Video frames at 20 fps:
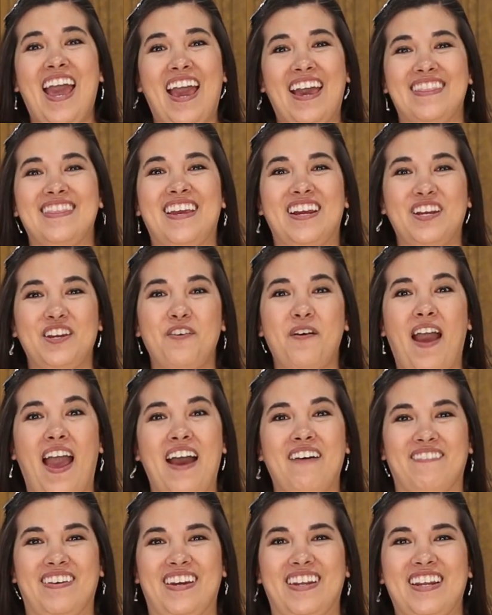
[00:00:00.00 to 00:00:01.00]
And there you
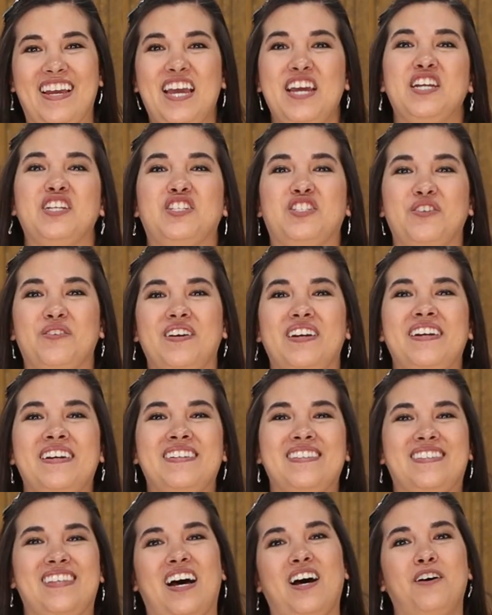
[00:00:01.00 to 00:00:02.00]
have it,
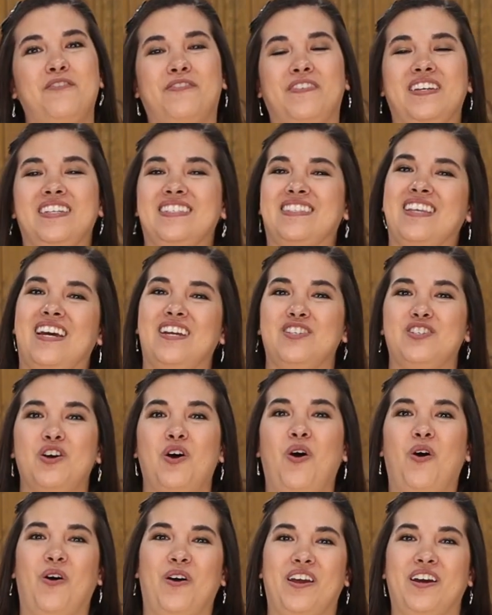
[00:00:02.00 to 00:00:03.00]
do-it-yourself
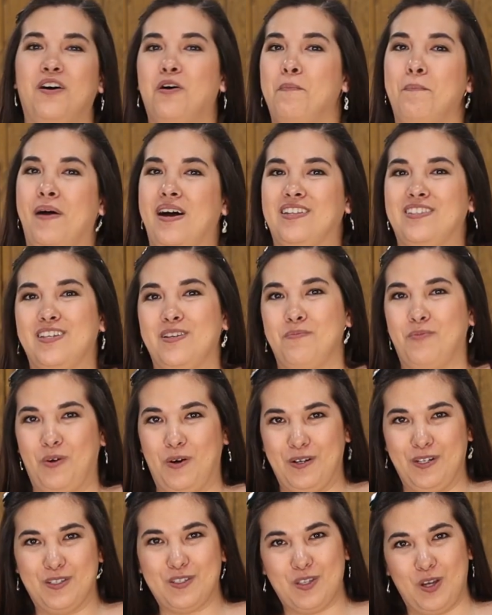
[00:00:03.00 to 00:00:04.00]
essential oil melt and
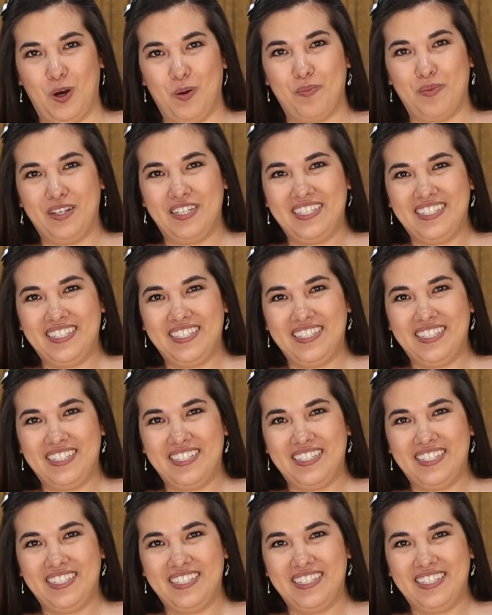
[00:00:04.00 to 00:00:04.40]
pour soap.